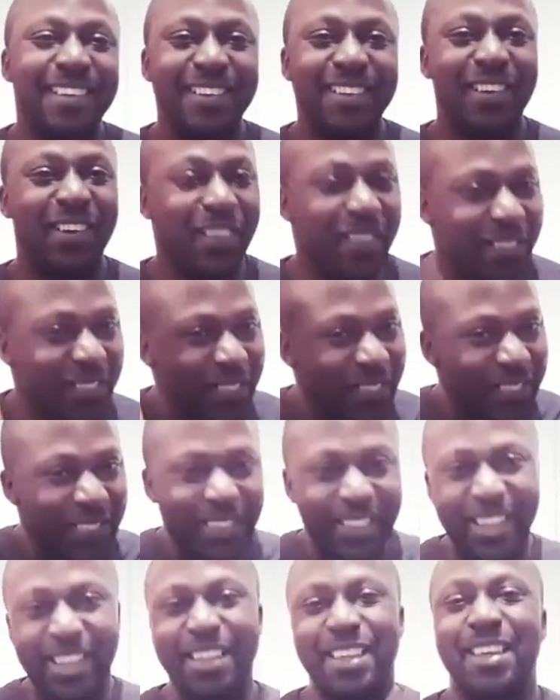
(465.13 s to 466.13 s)
don't
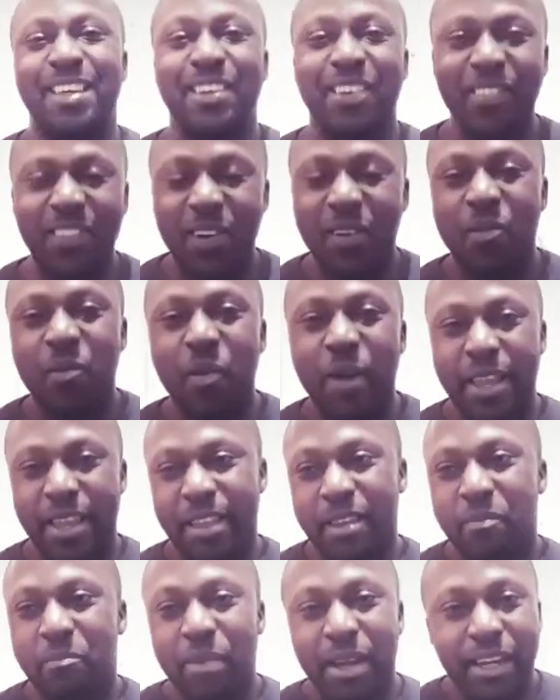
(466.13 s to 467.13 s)
take it the wrong way,
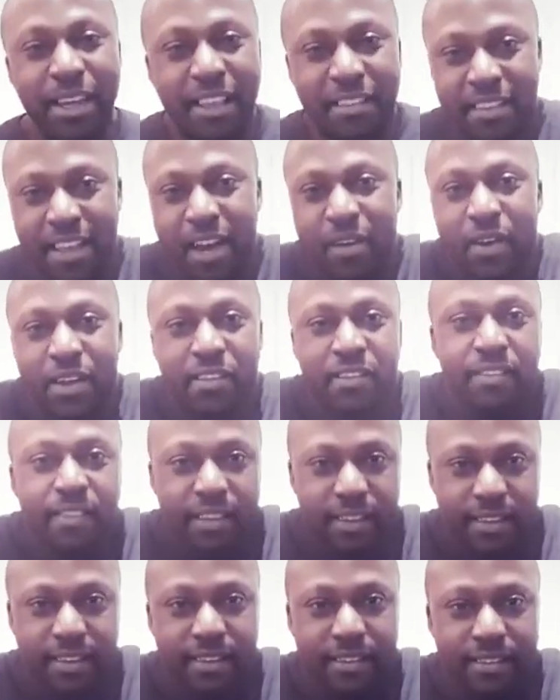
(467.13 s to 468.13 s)
but that's how I
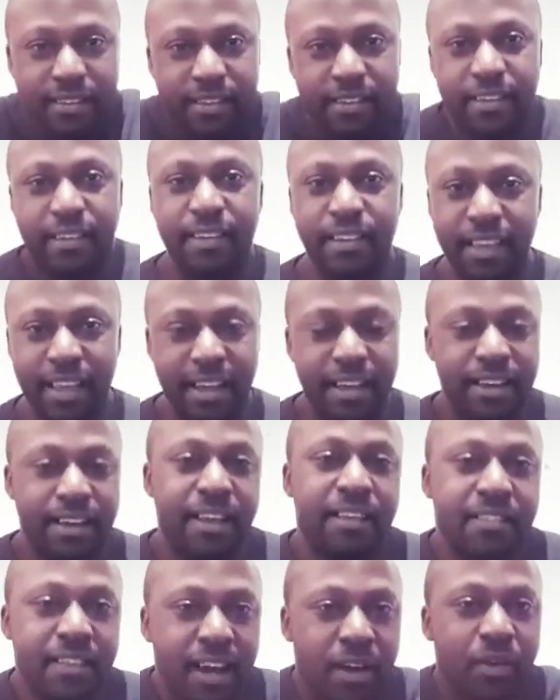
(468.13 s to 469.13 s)
see it. Yeah,
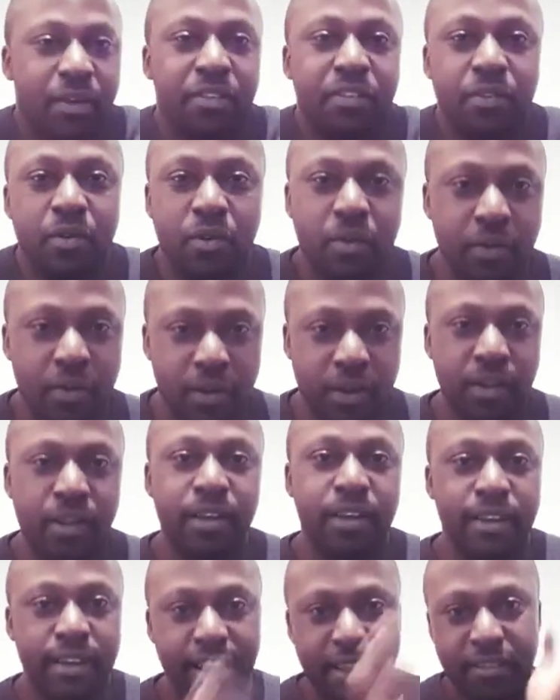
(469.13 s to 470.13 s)
that's how I saw
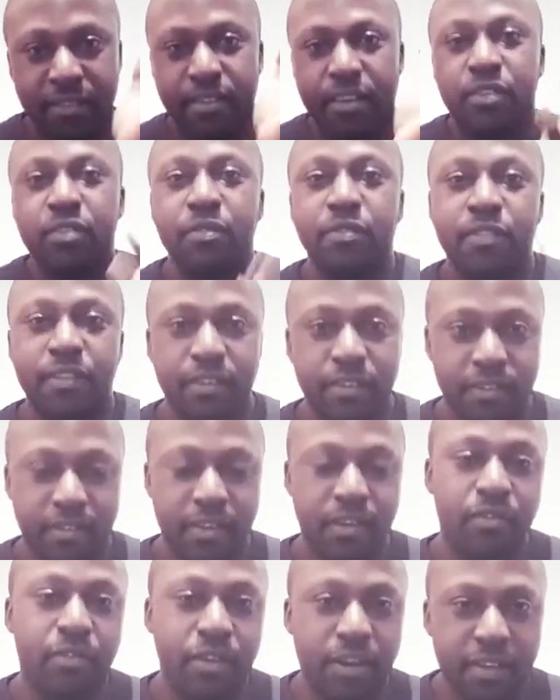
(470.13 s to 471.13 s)
that set of
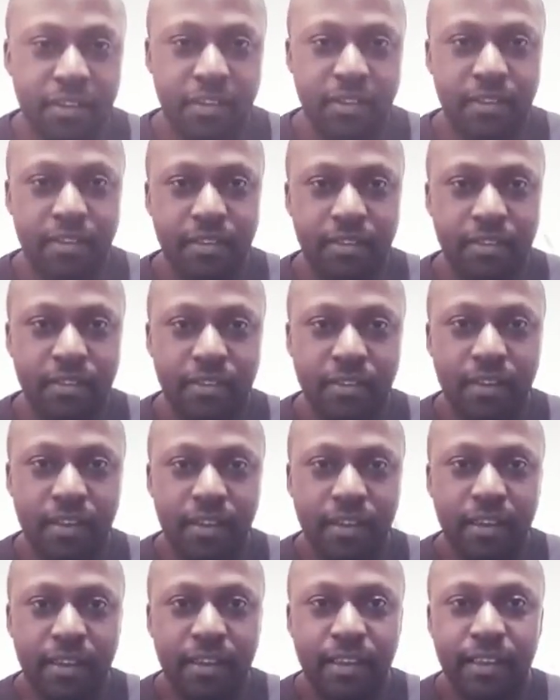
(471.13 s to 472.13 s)
synchronicities.
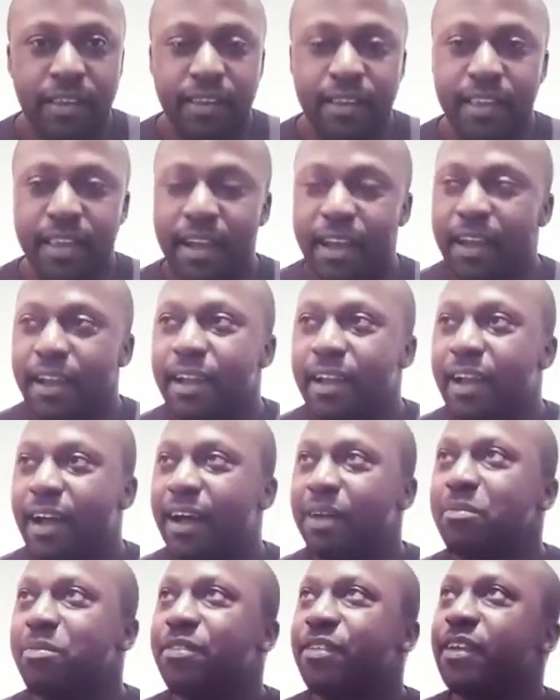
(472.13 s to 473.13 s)
Yeah,
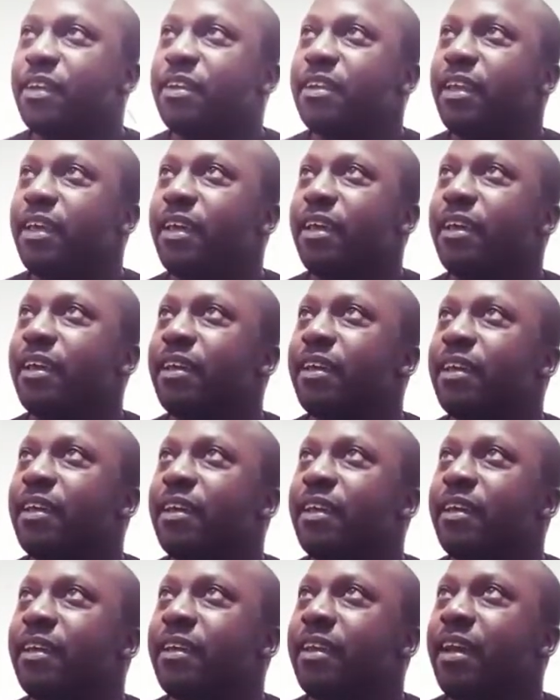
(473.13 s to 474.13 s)
I'm sitting there,
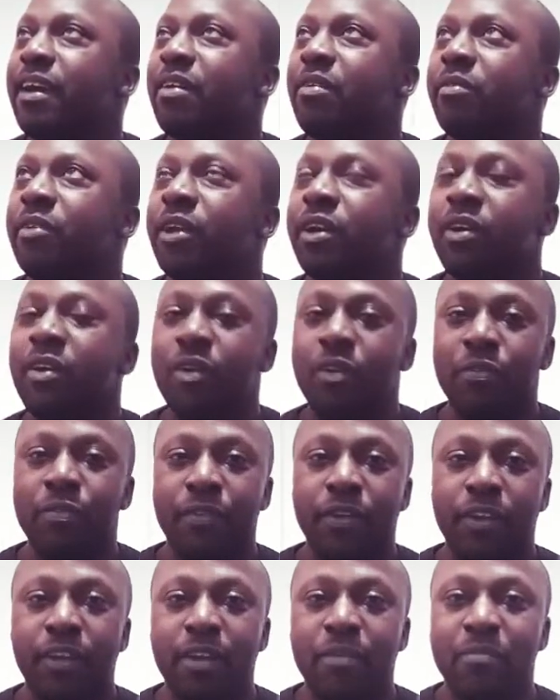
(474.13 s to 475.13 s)
yeah, with a
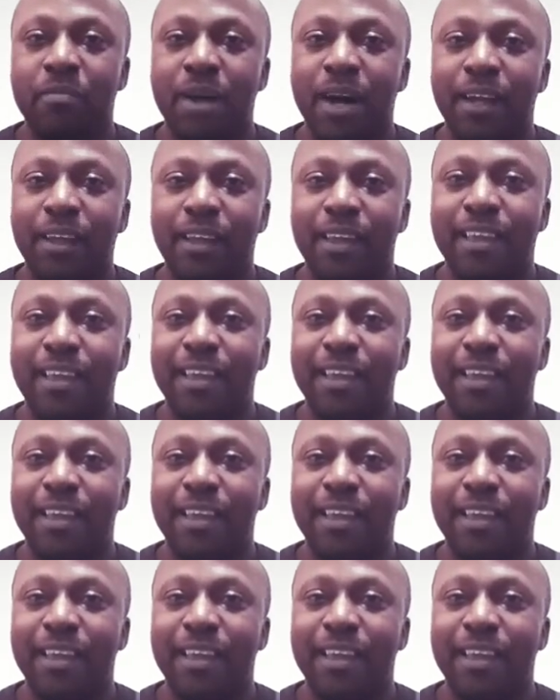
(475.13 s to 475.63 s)
coffee in a mug.